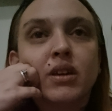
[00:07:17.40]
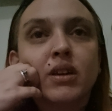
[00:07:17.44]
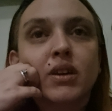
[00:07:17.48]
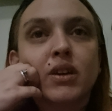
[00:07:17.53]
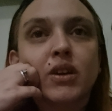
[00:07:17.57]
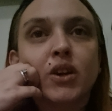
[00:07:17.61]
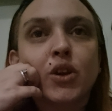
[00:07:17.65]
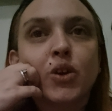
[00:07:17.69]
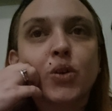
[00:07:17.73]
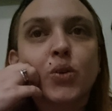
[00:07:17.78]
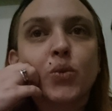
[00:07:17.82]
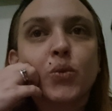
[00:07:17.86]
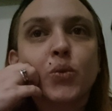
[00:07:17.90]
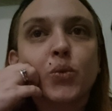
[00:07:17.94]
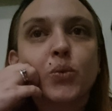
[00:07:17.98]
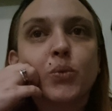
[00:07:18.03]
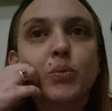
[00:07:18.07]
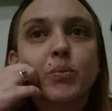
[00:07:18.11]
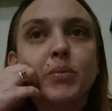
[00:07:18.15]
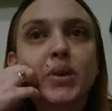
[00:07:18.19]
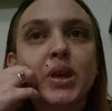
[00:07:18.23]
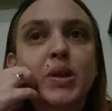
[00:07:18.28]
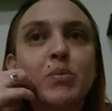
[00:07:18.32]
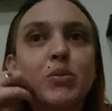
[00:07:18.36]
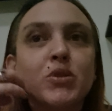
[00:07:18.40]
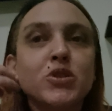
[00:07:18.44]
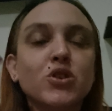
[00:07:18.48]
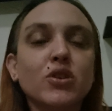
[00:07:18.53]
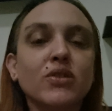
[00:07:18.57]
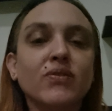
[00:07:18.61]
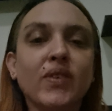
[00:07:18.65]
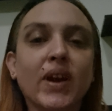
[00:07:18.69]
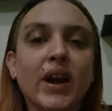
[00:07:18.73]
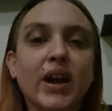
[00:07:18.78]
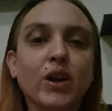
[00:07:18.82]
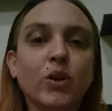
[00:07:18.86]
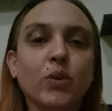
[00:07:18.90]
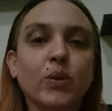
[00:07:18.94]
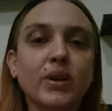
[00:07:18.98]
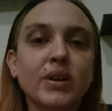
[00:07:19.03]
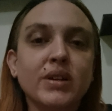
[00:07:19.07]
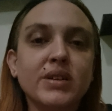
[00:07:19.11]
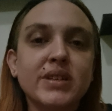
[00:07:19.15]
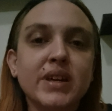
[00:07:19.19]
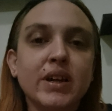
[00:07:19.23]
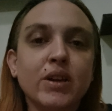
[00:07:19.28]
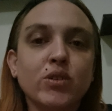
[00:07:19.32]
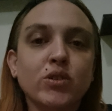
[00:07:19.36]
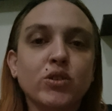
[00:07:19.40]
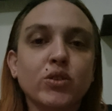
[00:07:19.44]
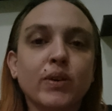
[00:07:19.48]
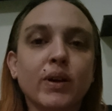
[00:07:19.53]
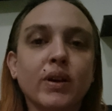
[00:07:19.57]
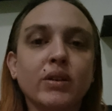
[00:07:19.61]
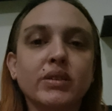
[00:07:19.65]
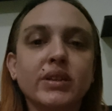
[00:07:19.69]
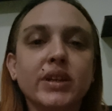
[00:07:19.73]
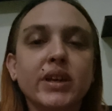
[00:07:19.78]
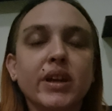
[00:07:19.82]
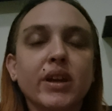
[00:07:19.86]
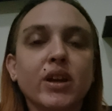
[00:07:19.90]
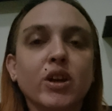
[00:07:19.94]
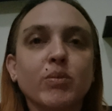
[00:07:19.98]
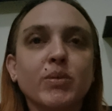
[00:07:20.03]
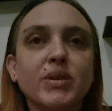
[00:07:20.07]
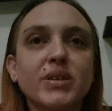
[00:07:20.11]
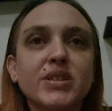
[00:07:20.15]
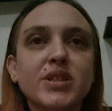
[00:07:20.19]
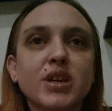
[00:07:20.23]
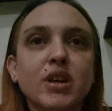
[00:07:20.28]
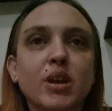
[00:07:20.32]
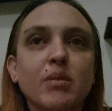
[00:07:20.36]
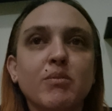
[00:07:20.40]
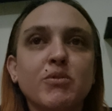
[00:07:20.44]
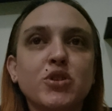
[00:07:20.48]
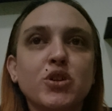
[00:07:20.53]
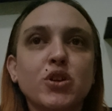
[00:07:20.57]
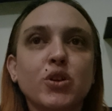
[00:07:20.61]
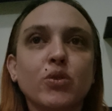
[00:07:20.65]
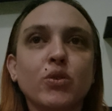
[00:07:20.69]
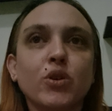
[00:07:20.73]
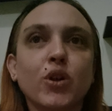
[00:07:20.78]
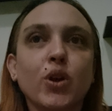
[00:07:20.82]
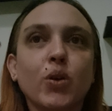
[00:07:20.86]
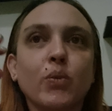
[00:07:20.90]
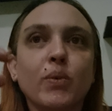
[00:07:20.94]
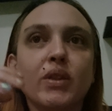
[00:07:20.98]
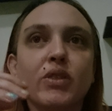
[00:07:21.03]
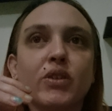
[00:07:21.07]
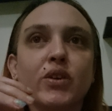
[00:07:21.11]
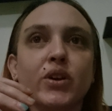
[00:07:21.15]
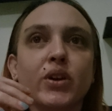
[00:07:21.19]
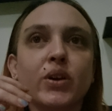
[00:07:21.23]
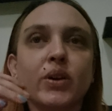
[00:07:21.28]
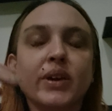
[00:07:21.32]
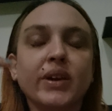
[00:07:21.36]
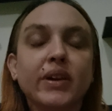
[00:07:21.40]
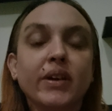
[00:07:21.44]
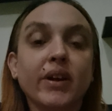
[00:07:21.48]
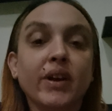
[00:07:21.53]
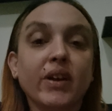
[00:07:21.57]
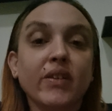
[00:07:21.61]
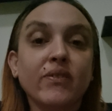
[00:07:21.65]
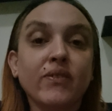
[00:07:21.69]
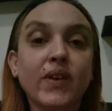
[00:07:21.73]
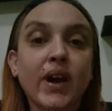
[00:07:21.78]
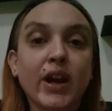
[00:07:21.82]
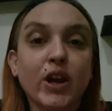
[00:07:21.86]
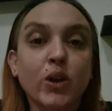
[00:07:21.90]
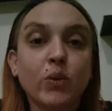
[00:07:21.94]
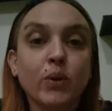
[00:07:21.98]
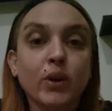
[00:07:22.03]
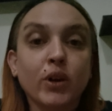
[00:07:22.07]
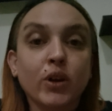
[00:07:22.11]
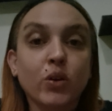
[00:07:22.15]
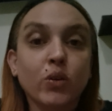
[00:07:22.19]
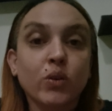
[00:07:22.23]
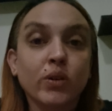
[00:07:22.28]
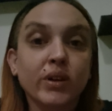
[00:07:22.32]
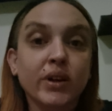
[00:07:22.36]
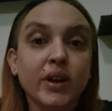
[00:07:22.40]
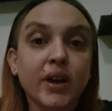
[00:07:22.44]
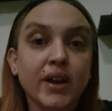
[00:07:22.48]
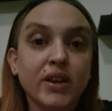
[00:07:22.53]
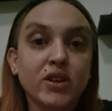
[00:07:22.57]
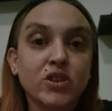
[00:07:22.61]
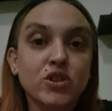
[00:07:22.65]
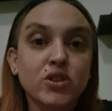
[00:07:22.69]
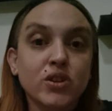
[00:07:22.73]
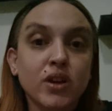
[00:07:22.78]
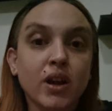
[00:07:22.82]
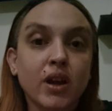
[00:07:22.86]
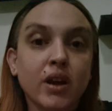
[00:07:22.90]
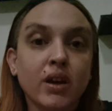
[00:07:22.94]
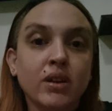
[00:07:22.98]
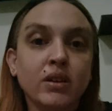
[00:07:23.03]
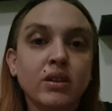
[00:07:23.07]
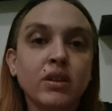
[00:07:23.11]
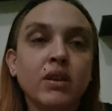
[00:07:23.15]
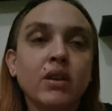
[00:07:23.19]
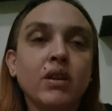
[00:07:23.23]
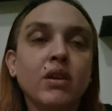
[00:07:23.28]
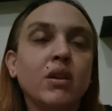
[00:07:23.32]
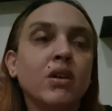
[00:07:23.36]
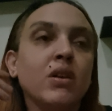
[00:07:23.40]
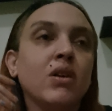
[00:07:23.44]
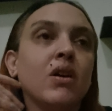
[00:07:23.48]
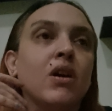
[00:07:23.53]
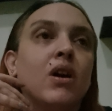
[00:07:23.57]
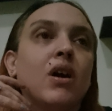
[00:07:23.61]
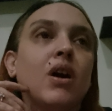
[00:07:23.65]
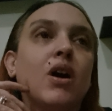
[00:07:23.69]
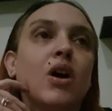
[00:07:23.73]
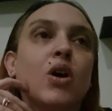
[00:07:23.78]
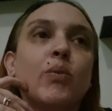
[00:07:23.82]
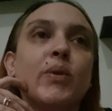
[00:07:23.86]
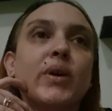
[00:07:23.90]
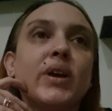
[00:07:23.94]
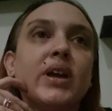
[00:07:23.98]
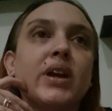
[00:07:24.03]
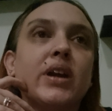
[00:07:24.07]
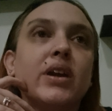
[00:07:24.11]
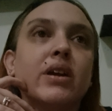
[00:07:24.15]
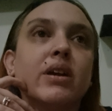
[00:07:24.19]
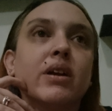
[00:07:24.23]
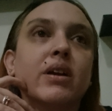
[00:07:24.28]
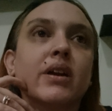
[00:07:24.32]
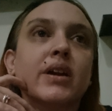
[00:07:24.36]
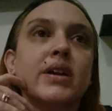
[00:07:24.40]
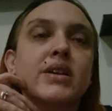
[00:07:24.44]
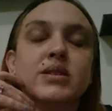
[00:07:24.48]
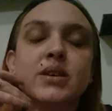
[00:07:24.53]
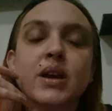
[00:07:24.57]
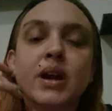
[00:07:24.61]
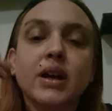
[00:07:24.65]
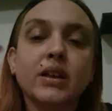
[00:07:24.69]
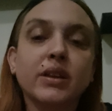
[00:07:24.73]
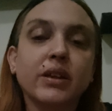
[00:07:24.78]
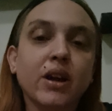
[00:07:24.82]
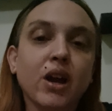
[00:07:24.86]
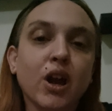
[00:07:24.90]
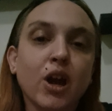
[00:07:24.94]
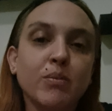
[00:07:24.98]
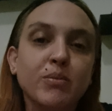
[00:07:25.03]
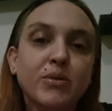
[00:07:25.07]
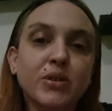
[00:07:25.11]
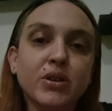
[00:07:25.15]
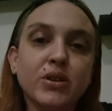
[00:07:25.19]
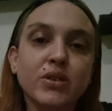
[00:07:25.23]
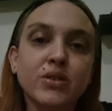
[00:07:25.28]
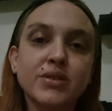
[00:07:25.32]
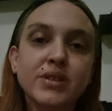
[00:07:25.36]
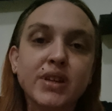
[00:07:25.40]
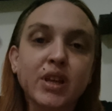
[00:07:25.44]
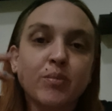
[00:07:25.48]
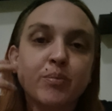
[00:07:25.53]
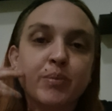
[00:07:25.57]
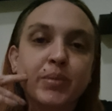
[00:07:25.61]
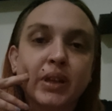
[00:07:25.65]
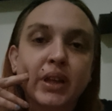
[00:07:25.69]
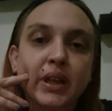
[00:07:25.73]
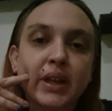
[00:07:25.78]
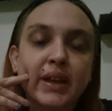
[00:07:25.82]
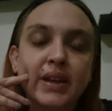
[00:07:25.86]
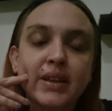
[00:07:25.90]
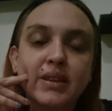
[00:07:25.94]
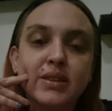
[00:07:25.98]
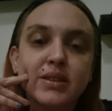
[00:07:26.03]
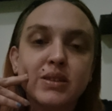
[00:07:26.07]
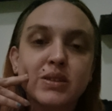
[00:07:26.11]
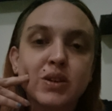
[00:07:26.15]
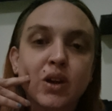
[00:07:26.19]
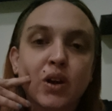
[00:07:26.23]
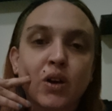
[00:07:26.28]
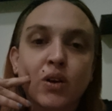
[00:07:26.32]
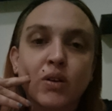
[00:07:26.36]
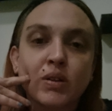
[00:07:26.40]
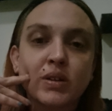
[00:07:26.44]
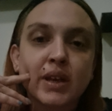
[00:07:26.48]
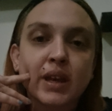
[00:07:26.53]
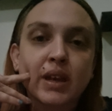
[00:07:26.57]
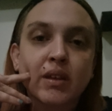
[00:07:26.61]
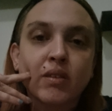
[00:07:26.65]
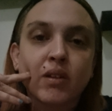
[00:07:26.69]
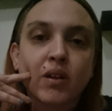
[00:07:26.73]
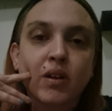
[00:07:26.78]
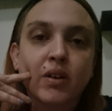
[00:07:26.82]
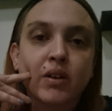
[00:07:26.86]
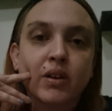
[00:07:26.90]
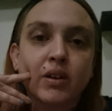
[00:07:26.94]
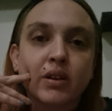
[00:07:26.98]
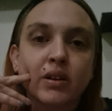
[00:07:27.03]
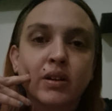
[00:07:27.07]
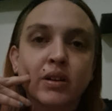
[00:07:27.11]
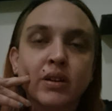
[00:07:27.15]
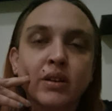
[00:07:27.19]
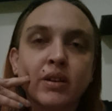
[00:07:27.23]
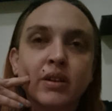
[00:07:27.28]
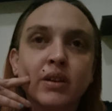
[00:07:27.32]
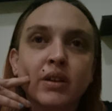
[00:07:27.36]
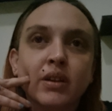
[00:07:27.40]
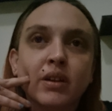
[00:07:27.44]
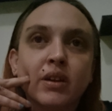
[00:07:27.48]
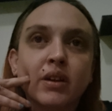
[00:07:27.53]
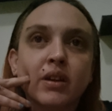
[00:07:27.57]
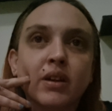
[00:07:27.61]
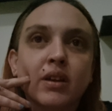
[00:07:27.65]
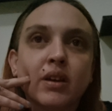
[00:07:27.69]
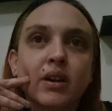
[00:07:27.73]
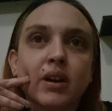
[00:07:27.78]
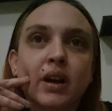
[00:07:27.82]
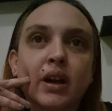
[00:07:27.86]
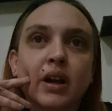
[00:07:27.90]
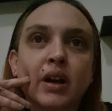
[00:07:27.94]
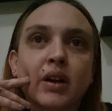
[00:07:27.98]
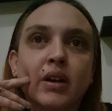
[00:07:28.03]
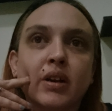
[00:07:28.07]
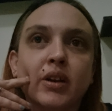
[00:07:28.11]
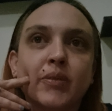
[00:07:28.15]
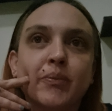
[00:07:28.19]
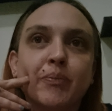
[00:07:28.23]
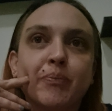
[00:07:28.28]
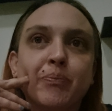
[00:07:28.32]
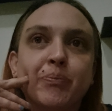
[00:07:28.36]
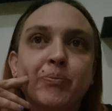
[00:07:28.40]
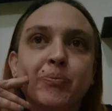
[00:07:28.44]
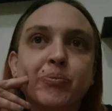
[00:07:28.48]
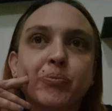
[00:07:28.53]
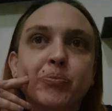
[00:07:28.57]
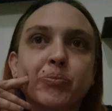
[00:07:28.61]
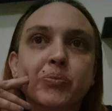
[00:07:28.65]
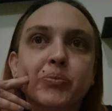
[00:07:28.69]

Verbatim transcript: you know, people do fireworks here throughout the year, but sometimes you don't know whether you're hearing a firework or a gunshot. All we hear is helicopters and planes all day long. Um,